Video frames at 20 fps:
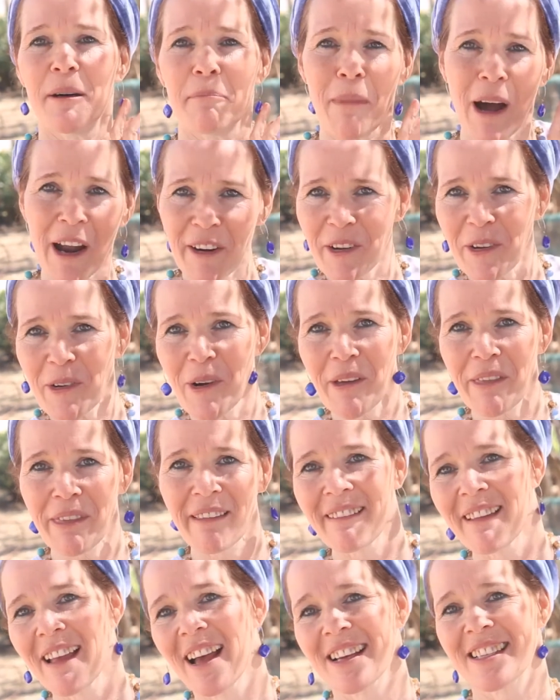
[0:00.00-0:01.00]
modern
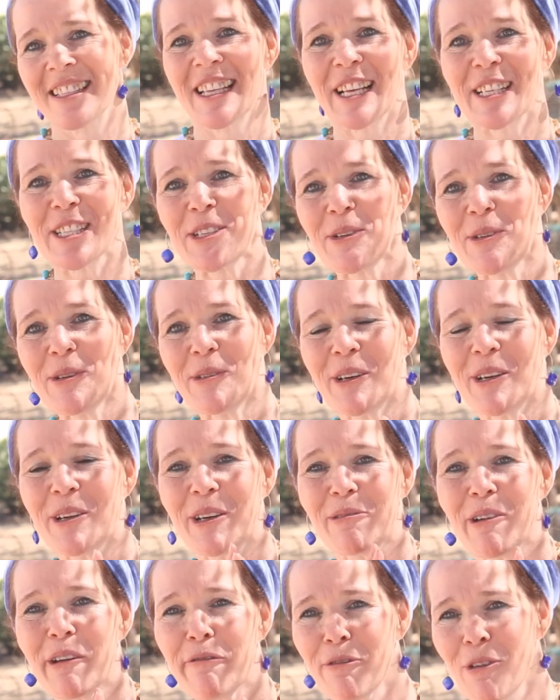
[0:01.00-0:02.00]
Orthodox, next
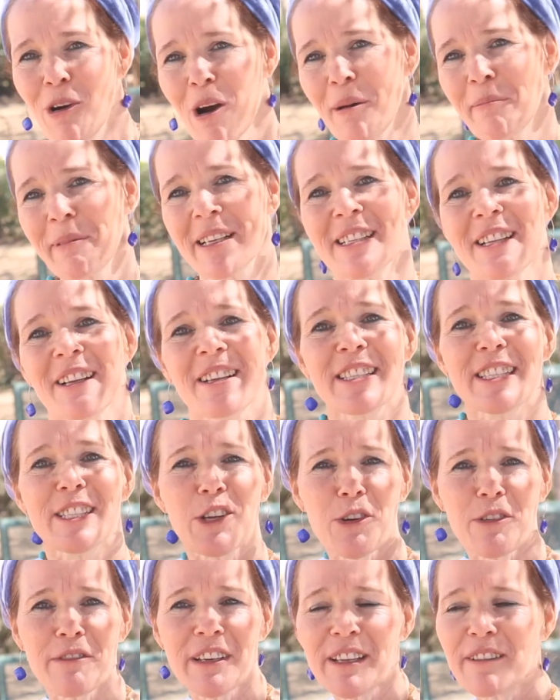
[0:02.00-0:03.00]
to Reform, next to
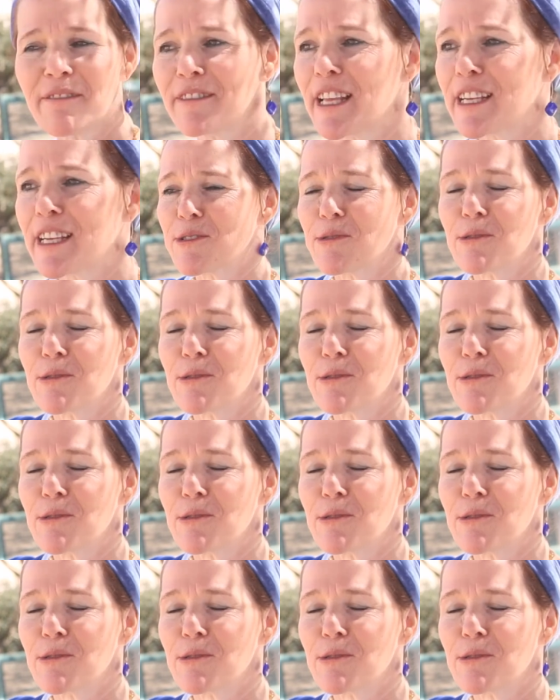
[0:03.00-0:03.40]
conservative,